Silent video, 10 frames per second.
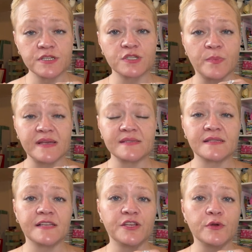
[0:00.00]
So
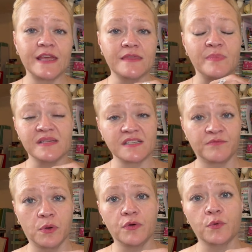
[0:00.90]
basically you get the best of
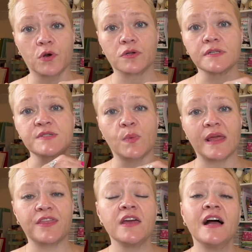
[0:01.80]
both worlds
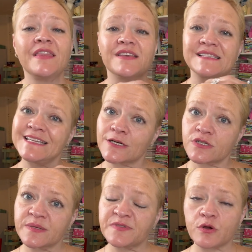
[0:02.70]
with the sticker
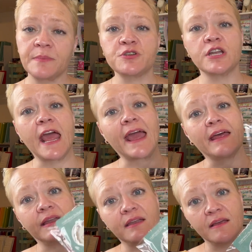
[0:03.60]
subscription
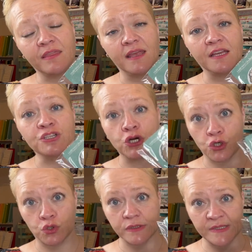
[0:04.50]
and the
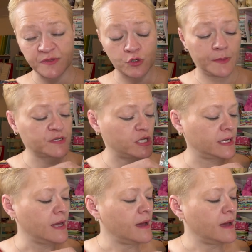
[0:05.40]
journal subscription.